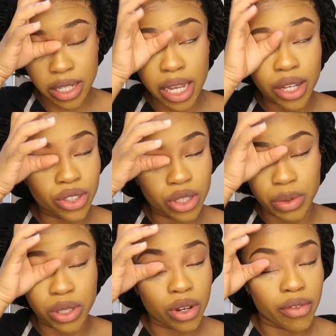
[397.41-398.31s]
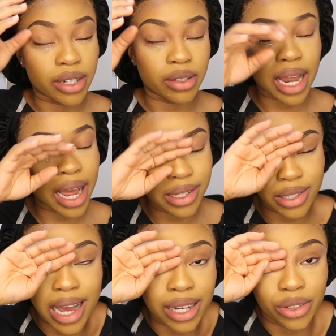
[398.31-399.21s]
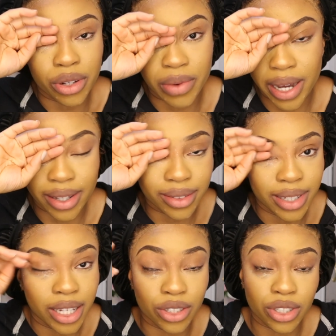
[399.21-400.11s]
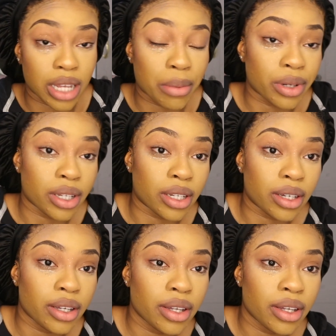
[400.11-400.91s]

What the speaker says: Like, it could just be so random. Like, I don't know why. It could just happen in it.